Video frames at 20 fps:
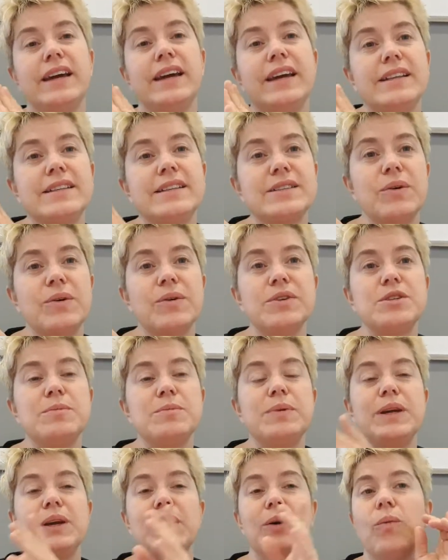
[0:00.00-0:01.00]
it's going to
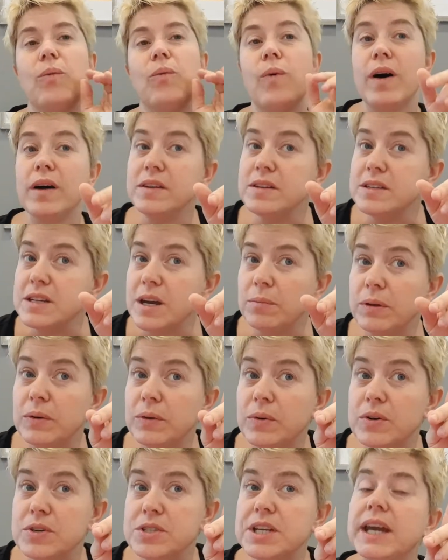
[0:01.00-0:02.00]
be 1 double
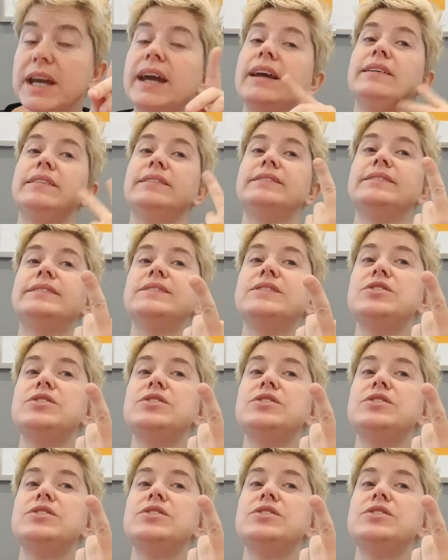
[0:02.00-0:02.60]
crochet,